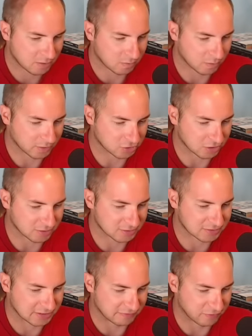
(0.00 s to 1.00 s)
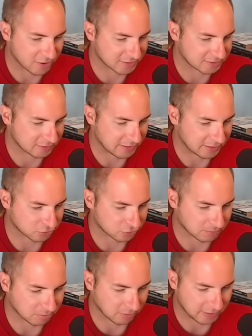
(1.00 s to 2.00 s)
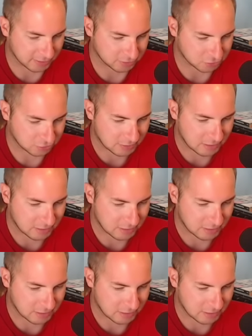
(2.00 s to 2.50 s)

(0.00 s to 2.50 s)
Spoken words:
which is Steve Austin and Triple H.